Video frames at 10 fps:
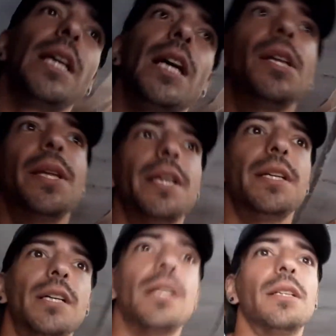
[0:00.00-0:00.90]
And then
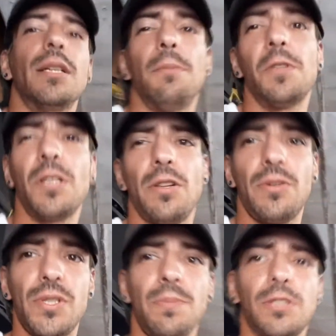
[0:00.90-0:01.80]
uh, I'm gonna
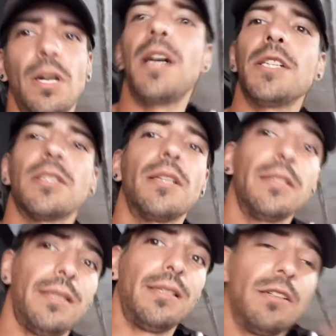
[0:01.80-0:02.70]
close up the garage and let it
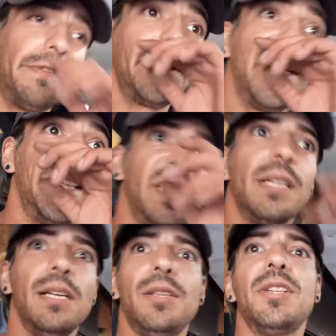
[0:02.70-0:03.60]
sit overnight.
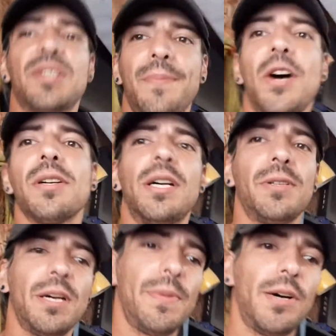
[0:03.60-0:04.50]
And then tomorrow I'll
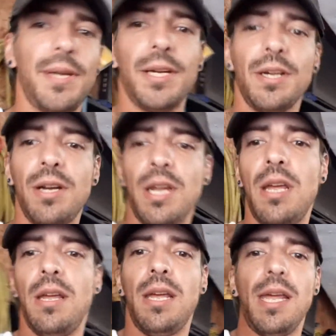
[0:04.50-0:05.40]
come out here
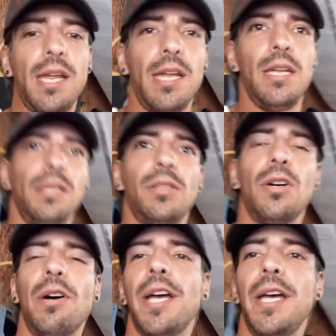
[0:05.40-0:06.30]
and go
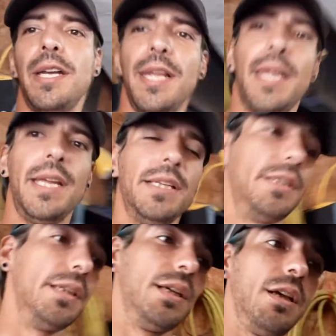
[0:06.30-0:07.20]
ahead
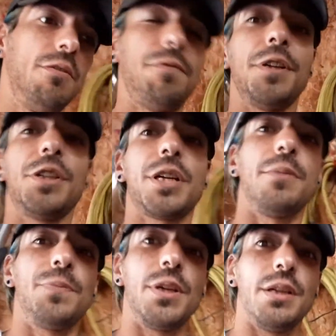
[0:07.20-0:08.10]
and finish
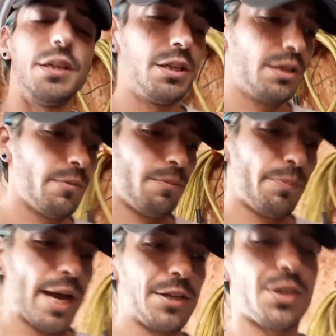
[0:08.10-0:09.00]
up the
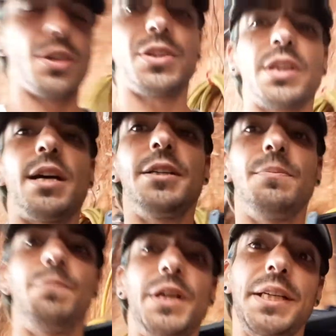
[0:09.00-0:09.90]
passenger
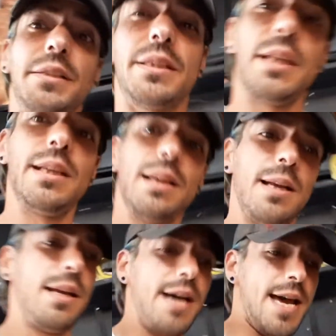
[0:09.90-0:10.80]
side bucket seat
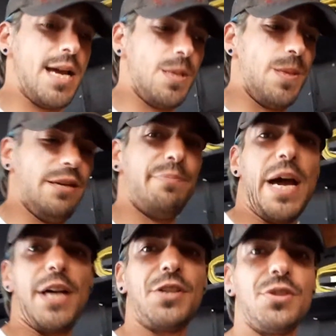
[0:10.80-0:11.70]
and the
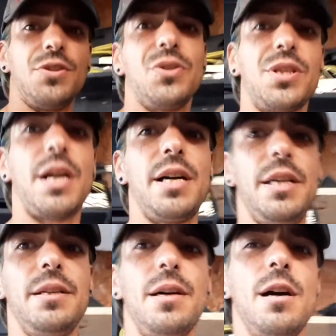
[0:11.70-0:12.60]
passenger
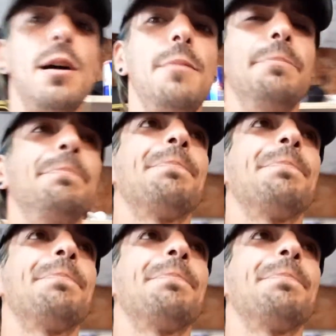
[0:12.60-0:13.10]
side um,